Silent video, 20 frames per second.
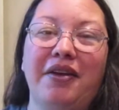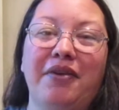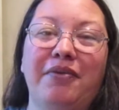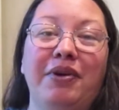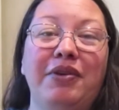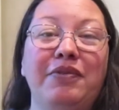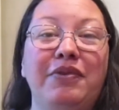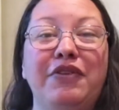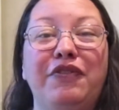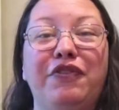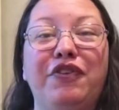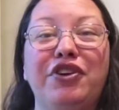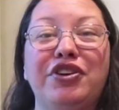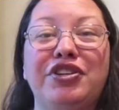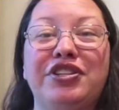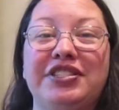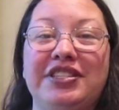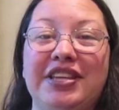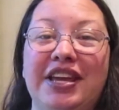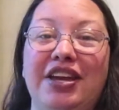When we
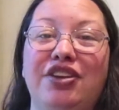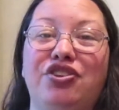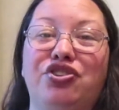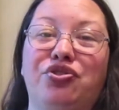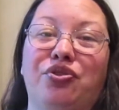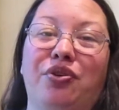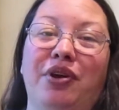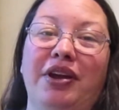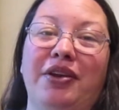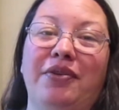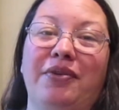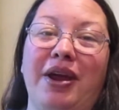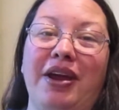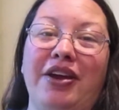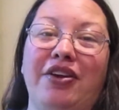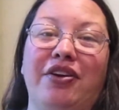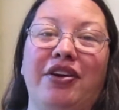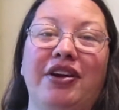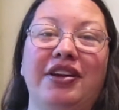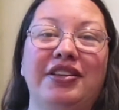first see Troy and
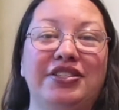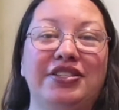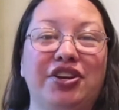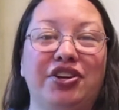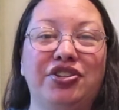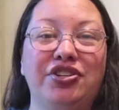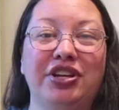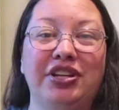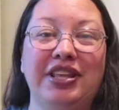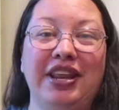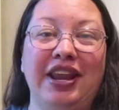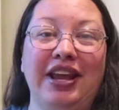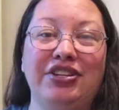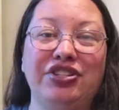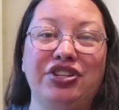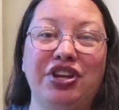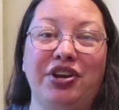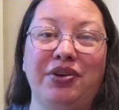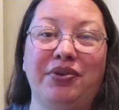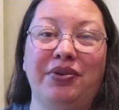Riker in Star Trek The
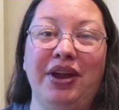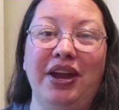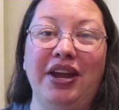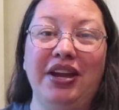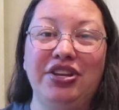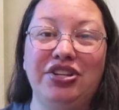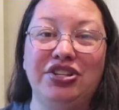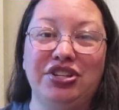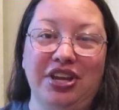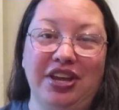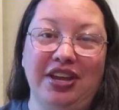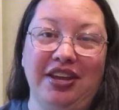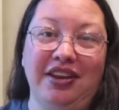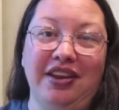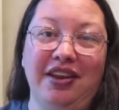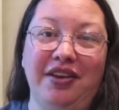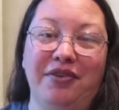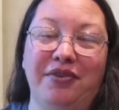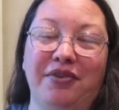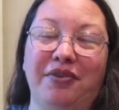Next
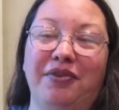Generation,